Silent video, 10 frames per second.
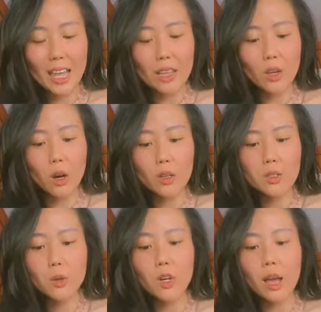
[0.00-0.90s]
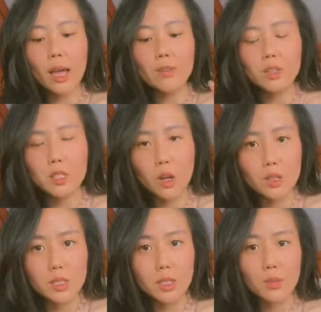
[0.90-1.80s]
and you're also going to have a
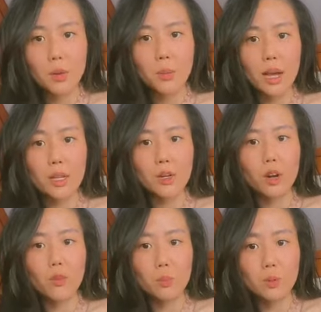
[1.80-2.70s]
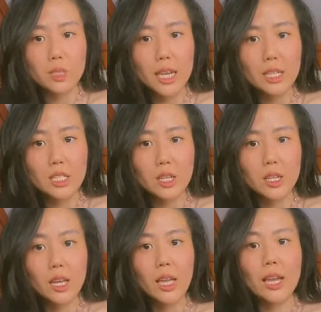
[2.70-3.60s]
constant reminder of protection,